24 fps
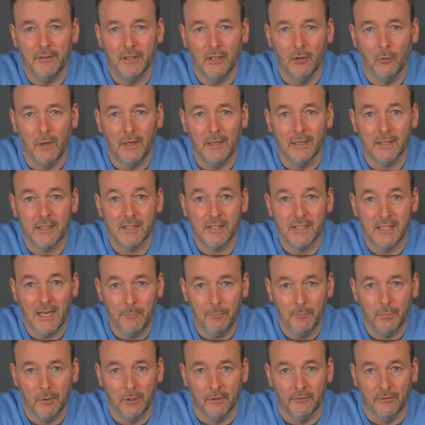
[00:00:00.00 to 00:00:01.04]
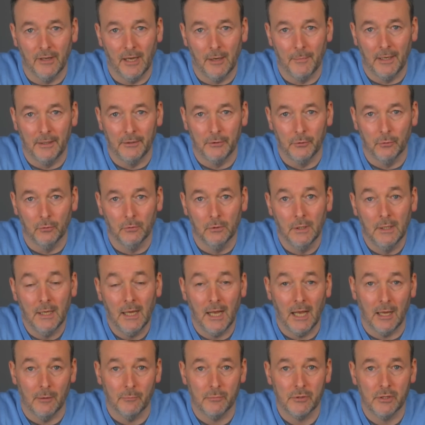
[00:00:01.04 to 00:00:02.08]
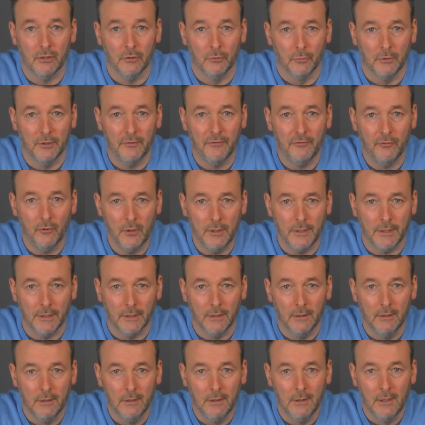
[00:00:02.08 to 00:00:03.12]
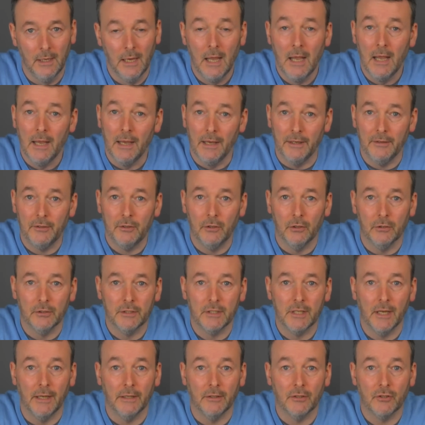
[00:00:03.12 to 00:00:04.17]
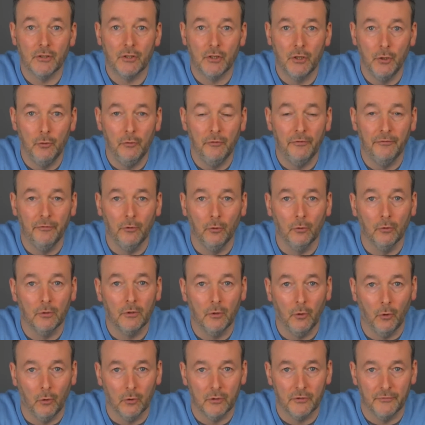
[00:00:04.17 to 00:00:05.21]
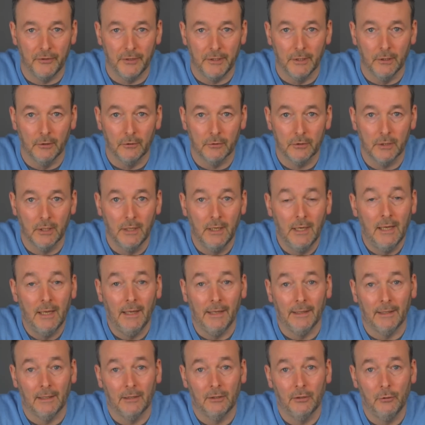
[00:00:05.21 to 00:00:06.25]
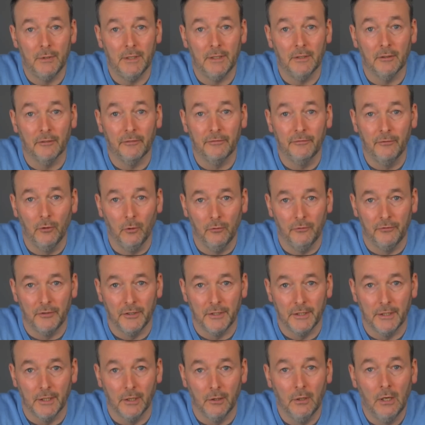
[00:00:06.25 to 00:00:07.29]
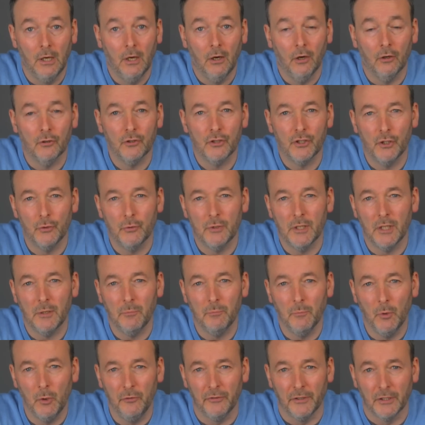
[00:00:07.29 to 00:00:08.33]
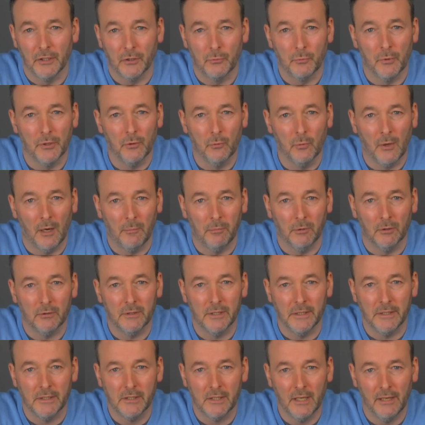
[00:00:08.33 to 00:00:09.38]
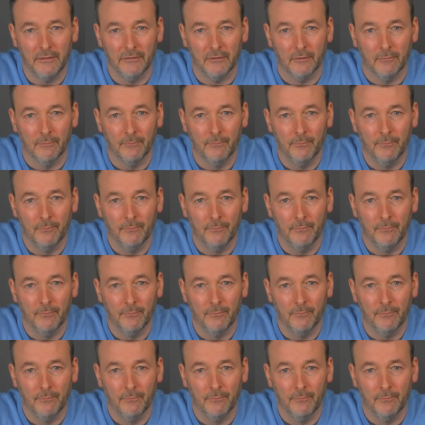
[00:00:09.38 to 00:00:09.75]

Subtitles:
away a sample of our manual absolutely free. It contains 2 full course videos, including the full video on shooting movies with the Rebel T7.